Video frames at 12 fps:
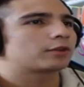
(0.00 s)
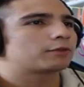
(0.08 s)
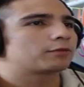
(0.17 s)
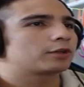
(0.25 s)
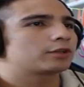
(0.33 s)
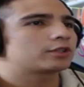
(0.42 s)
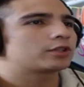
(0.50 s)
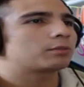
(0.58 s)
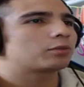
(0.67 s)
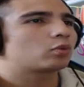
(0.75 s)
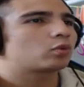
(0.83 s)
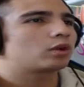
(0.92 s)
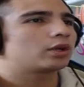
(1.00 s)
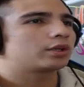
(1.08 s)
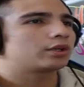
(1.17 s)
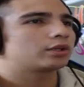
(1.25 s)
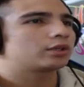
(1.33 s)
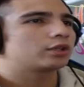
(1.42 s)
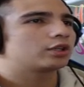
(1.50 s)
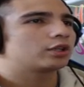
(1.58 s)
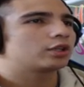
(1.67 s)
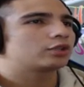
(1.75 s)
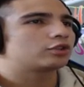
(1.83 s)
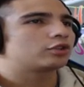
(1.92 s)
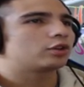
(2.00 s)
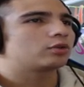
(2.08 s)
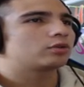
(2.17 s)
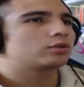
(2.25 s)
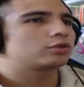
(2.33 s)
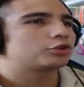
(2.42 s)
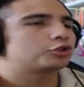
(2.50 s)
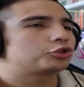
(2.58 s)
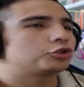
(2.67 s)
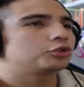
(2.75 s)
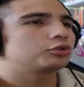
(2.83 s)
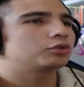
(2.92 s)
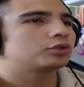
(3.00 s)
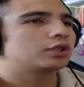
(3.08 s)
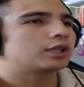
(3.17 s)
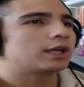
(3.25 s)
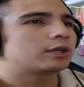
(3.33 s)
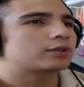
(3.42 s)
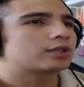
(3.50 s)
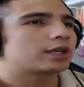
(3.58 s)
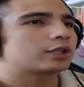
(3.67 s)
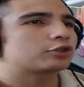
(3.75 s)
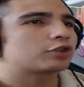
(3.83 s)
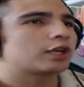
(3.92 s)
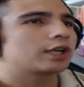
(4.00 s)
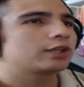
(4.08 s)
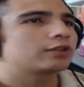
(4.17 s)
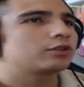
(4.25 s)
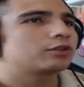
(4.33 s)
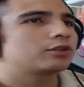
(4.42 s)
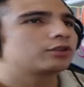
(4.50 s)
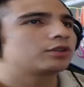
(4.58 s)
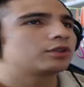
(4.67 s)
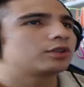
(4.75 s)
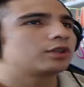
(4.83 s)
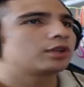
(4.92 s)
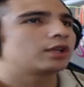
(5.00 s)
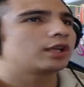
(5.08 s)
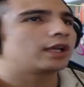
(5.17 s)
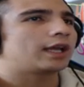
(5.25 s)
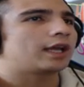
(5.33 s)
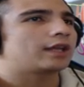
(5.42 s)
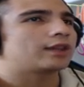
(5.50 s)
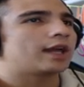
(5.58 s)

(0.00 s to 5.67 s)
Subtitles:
First, number one, don't shoot an outside triangle and